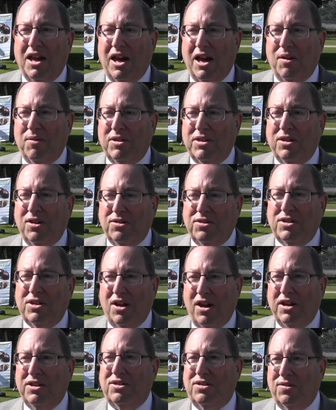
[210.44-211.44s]
I mean, those
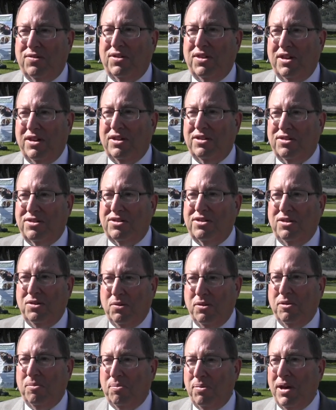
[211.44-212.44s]
kinds of things
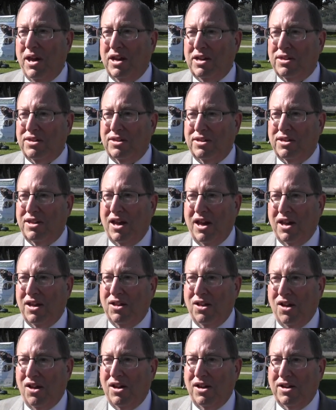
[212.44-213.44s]
do impact the
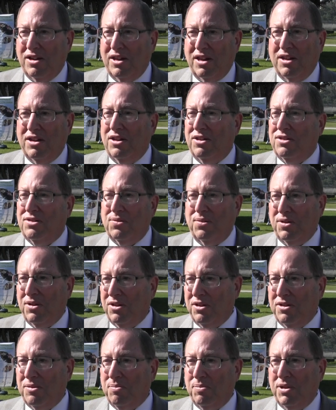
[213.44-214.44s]
dialogue in
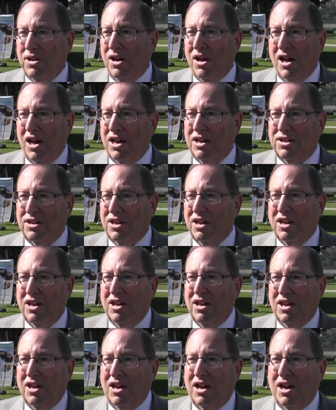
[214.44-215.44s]
Israel and beyond.
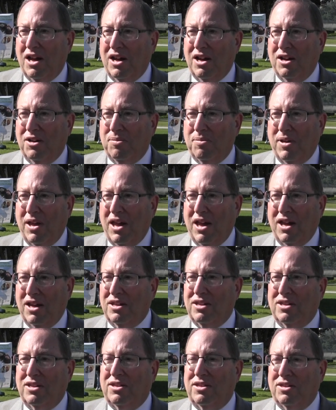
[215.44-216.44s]

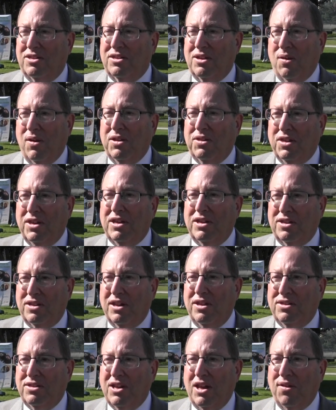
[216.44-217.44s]
And so I think it
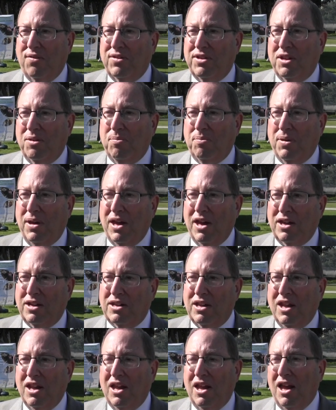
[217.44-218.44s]
does have an impact.
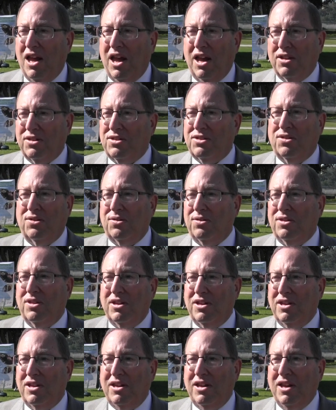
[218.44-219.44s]
And
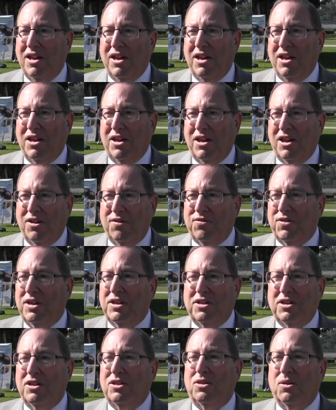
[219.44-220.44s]
certainly, if they
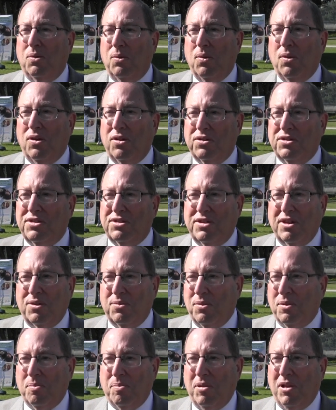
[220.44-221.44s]
did the worst
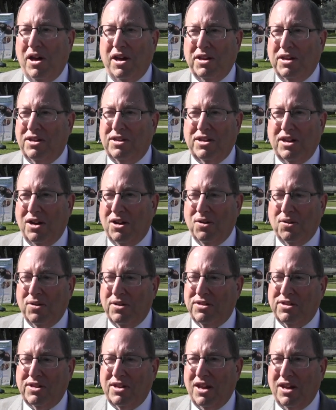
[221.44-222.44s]
and were plotting
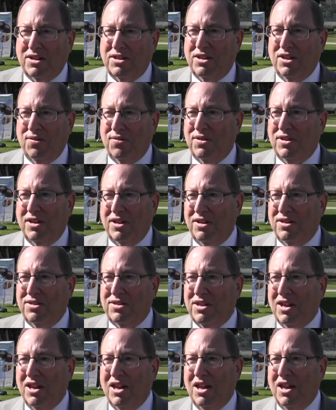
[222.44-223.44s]
terrorist activities